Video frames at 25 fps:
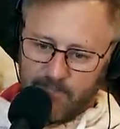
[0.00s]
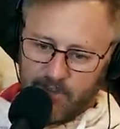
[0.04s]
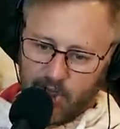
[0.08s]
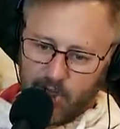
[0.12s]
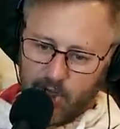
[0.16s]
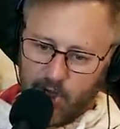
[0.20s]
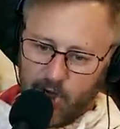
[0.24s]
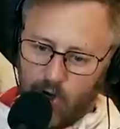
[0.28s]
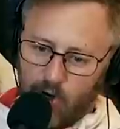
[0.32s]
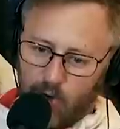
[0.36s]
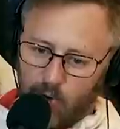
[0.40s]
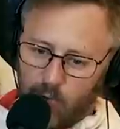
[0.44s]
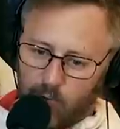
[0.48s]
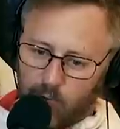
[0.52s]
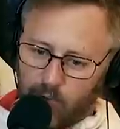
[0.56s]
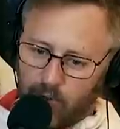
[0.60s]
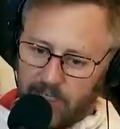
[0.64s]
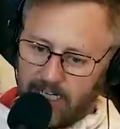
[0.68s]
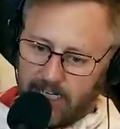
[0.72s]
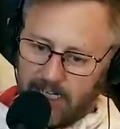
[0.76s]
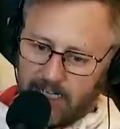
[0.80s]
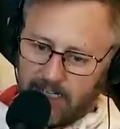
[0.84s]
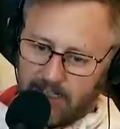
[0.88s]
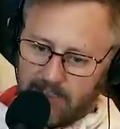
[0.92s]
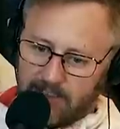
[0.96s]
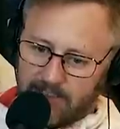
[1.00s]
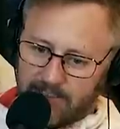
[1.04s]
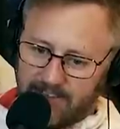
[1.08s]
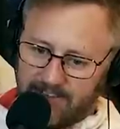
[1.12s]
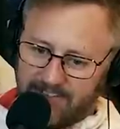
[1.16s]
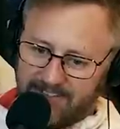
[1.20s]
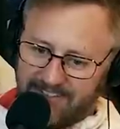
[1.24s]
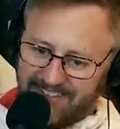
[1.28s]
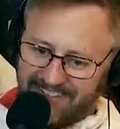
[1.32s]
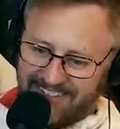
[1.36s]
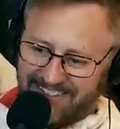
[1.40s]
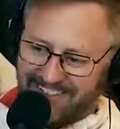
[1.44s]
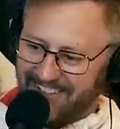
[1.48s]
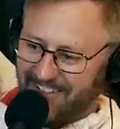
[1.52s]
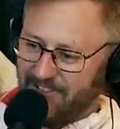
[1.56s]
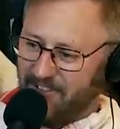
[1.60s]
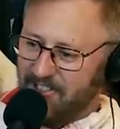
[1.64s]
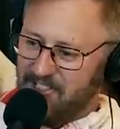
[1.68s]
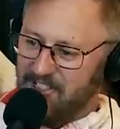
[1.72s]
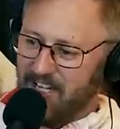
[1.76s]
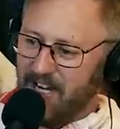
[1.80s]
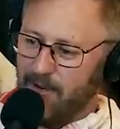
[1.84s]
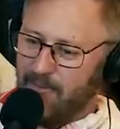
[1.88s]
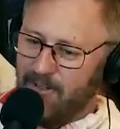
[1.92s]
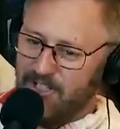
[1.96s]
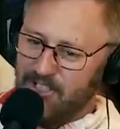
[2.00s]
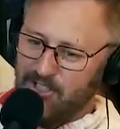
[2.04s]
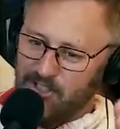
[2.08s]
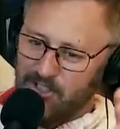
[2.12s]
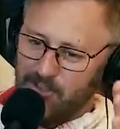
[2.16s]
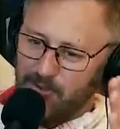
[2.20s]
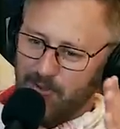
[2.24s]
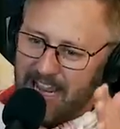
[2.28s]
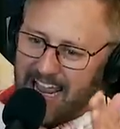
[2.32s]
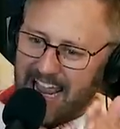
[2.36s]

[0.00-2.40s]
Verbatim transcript: go read. I wish I would do